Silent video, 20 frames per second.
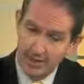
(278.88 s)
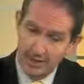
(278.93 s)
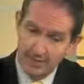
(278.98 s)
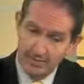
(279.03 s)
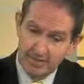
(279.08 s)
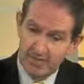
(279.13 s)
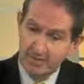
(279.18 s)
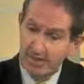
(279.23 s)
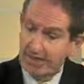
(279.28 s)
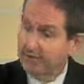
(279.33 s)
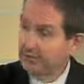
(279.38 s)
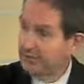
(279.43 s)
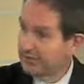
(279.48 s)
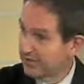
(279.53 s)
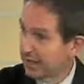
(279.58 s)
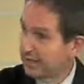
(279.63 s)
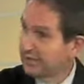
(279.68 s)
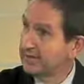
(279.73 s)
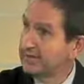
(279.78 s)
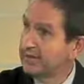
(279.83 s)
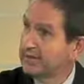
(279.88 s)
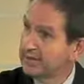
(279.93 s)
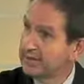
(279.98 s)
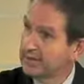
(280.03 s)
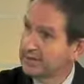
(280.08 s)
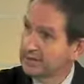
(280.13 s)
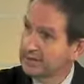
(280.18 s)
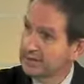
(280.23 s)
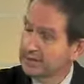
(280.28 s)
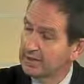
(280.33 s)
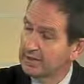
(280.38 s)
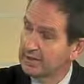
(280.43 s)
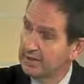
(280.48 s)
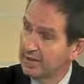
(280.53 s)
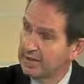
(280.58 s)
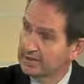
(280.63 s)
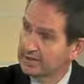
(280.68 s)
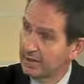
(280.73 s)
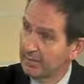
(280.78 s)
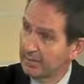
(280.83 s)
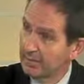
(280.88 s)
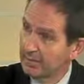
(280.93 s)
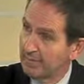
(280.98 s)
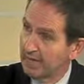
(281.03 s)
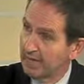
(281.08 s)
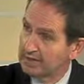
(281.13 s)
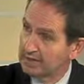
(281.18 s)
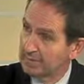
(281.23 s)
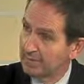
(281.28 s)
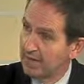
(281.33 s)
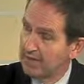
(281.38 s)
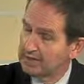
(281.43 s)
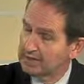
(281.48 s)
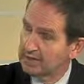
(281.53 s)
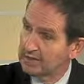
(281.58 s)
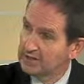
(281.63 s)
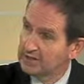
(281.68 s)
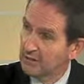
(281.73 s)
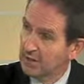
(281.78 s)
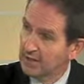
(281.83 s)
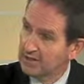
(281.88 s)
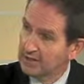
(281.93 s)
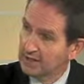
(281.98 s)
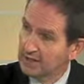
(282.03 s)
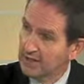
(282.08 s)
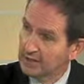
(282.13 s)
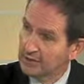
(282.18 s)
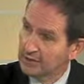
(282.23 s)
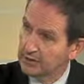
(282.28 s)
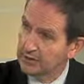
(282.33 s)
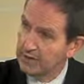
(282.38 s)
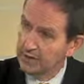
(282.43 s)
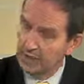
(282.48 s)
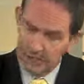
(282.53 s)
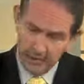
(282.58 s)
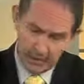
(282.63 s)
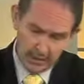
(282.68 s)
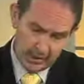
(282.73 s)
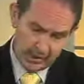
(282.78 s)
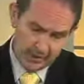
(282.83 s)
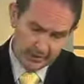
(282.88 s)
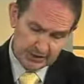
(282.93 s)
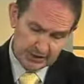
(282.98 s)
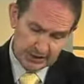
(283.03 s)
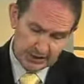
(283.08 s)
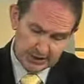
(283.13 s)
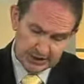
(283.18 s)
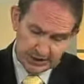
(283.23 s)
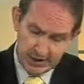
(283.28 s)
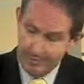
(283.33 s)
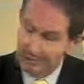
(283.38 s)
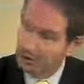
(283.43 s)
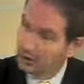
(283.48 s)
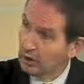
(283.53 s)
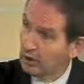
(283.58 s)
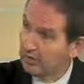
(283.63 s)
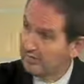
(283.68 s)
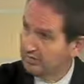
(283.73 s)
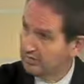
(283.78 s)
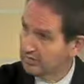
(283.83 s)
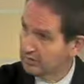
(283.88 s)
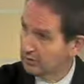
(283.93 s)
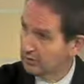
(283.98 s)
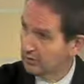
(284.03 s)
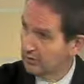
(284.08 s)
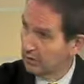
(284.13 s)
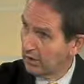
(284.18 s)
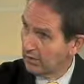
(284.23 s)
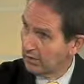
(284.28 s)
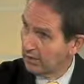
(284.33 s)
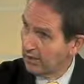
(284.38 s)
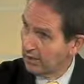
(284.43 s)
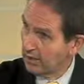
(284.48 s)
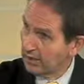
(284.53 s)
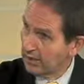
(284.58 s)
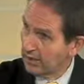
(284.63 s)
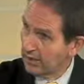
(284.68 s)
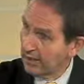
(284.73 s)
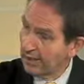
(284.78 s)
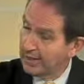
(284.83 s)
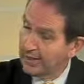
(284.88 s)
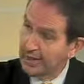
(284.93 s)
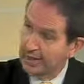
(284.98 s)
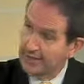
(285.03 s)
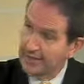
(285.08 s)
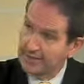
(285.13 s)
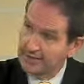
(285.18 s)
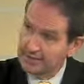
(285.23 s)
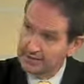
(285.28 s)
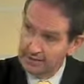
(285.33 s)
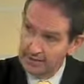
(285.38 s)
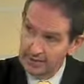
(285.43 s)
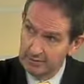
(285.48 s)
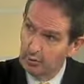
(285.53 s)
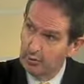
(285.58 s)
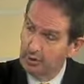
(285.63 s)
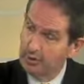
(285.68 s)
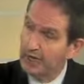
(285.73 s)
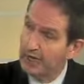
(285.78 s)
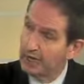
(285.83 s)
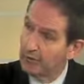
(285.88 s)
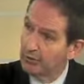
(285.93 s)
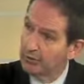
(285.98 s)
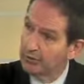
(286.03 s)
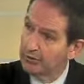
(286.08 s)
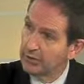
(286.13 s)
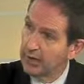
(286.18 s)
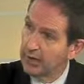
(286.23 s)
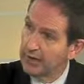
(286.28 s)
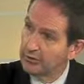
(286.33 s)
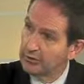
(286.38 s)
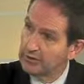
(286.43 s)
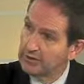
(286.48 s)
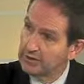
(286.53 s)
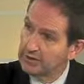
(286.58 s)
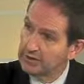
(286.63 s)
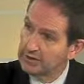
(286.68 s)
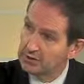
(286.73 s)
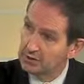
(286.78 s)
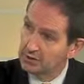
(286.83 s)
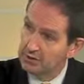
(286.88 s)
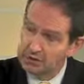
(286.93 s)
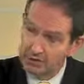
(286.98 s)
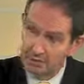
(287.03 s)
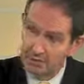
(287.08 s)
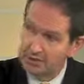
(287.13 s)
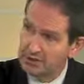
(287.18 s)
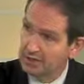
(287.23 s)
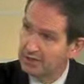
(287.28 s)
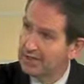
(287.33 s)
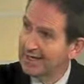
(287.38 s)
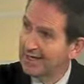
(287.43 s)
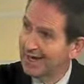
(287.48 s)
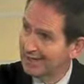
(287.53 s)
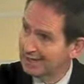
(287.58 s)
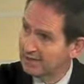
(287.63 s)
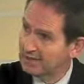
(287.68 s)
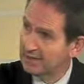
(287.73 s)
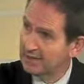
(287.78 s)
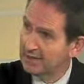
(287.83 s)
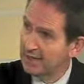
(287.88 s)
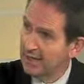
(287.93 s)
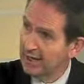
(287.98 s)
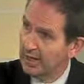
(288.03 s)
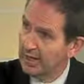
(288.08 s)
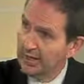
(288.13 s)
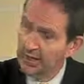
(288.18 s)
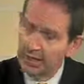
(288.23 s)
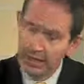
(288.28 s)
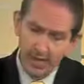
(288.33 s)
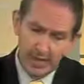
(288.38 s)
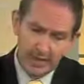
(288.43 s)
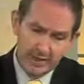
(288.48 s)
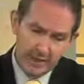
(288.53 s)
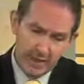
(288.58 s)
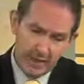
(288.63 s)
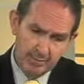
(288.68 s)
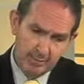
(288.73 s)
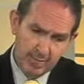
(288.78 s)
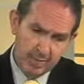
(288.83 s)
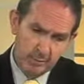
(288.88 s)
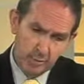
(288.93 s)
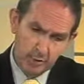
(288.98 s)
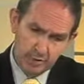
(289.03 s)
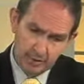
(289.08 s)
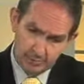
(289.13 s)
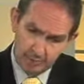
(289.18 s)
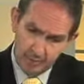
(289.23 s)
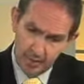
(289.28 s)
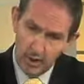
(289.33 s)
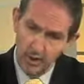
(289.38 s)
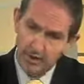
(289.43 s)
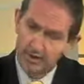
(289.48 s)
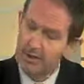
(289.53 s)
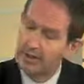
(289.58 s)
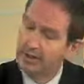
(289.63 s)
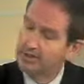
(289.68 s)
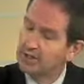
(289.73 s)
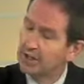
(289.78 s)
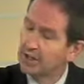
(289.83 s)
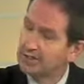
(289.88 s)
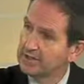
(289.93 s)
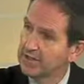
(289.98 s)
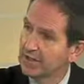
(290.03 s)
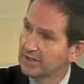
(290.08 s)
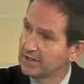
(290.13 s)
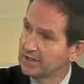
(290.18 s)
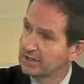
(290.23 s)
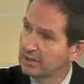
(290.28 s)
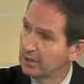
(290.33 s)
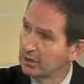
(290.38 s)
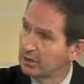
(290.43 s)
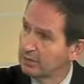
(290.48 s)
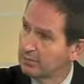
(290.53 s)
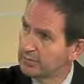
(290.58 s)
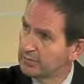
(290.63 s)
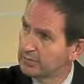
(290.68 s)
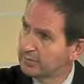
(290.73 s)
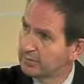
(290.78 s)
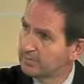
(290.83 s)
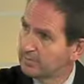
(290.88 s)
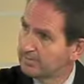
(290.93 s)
been made redundant at some of the major mastheads around the country. Jenny Tabakoff, a sort of well-known Sydney Morning Herald writer, is the sort of commissioning editor there, and people can buy those daily columns.